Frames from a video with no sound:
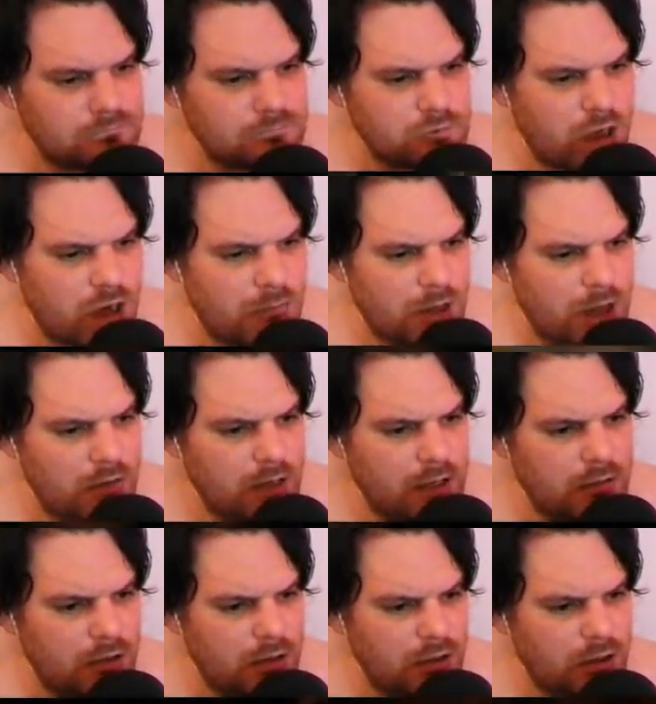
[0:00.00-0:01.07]
Right, I'm
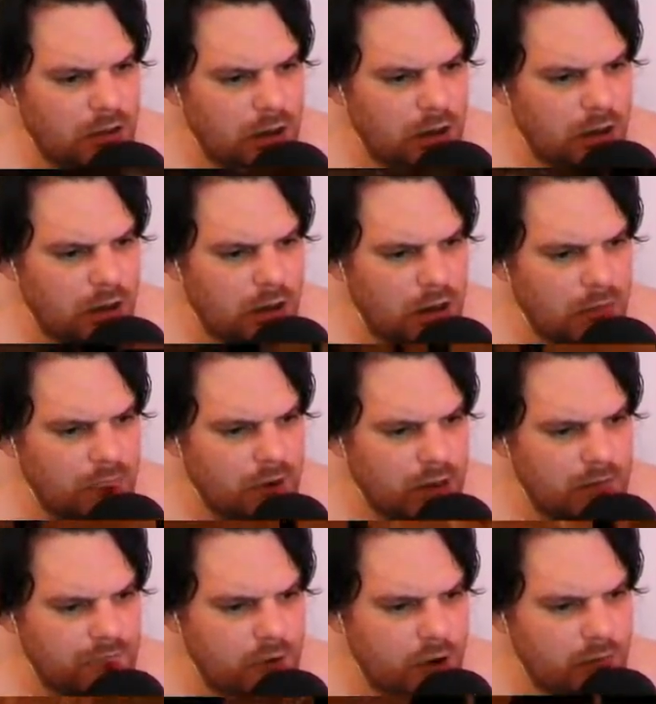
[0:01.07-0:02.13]
going. I'm
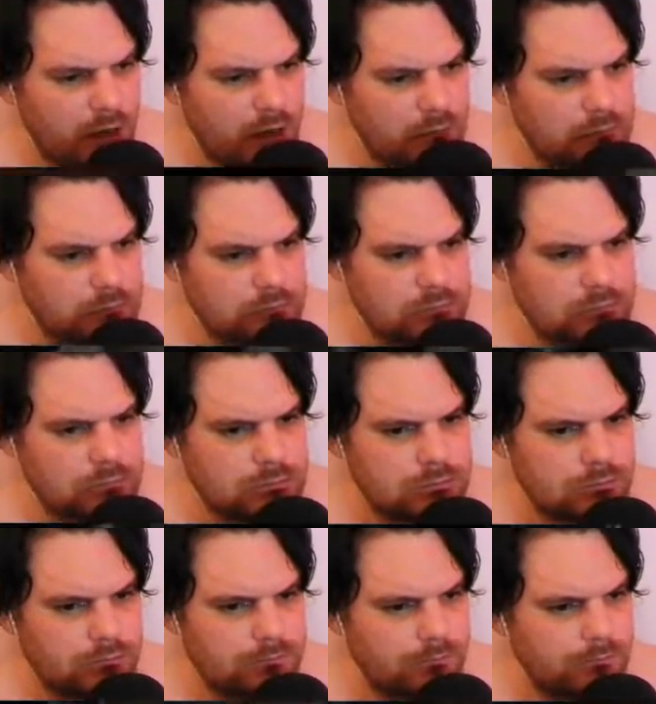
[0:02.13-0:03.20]
running for it.
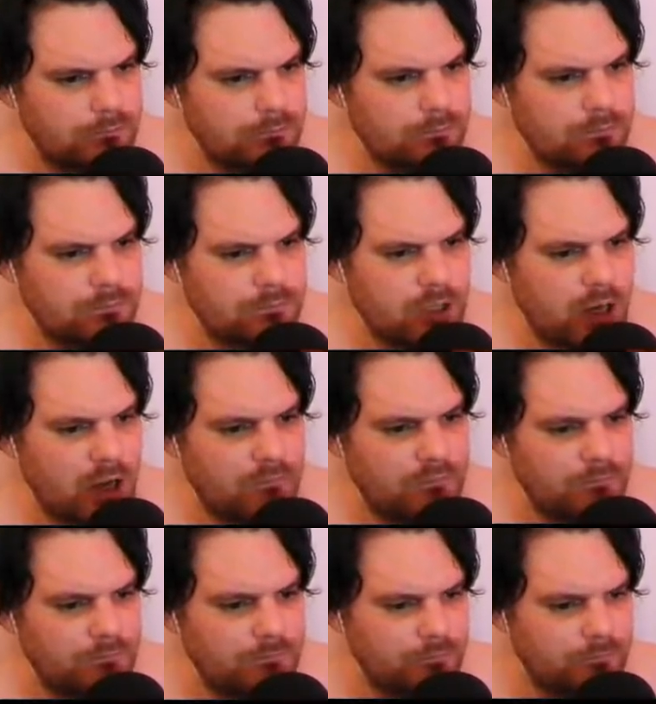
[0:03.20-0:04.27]
Turn off.
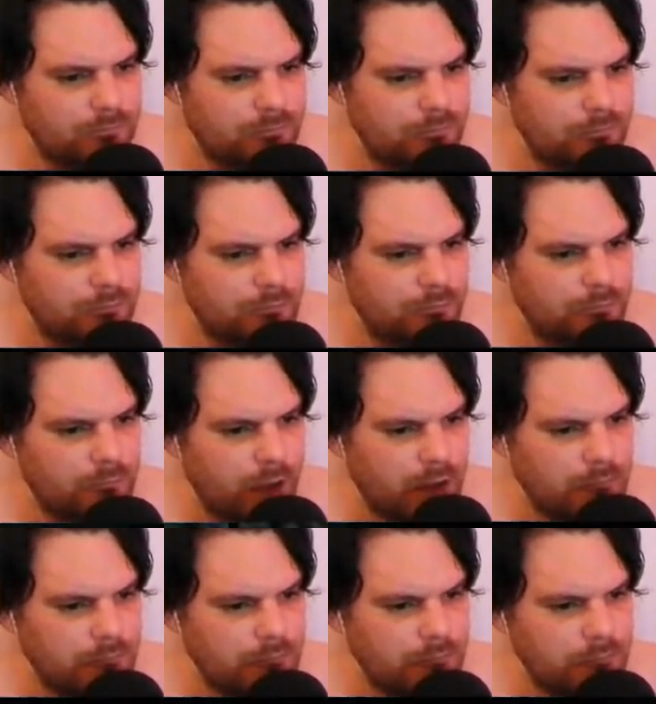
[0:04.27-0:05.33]

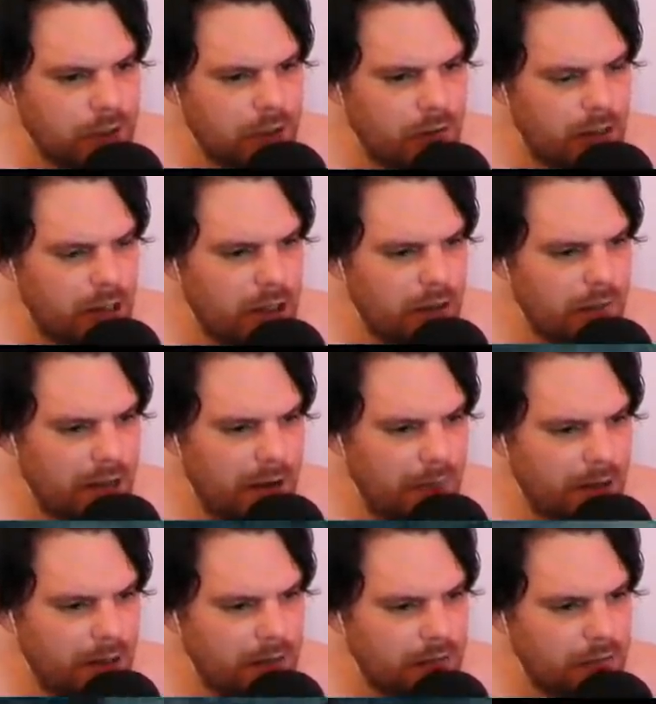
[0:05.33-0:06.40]
Right. No, I can't go that
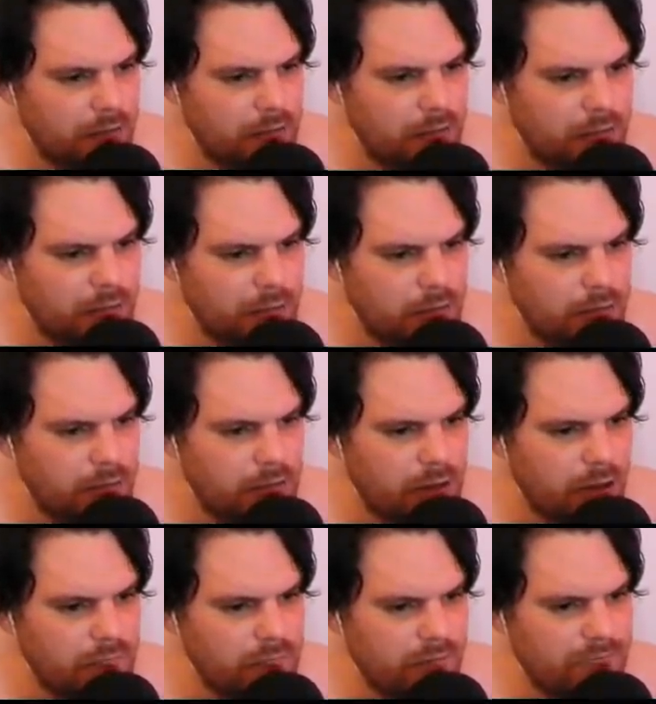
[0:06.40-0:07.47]
way.
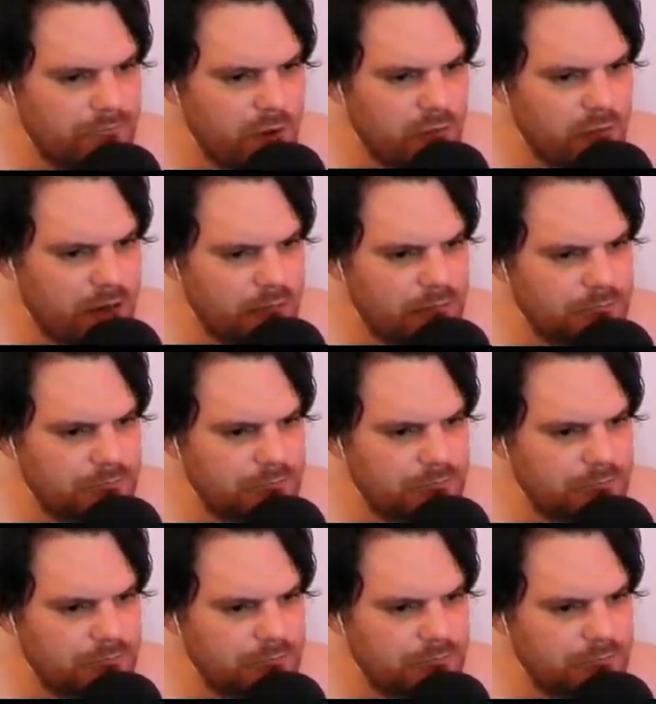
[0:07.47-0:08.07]
Can I run for it?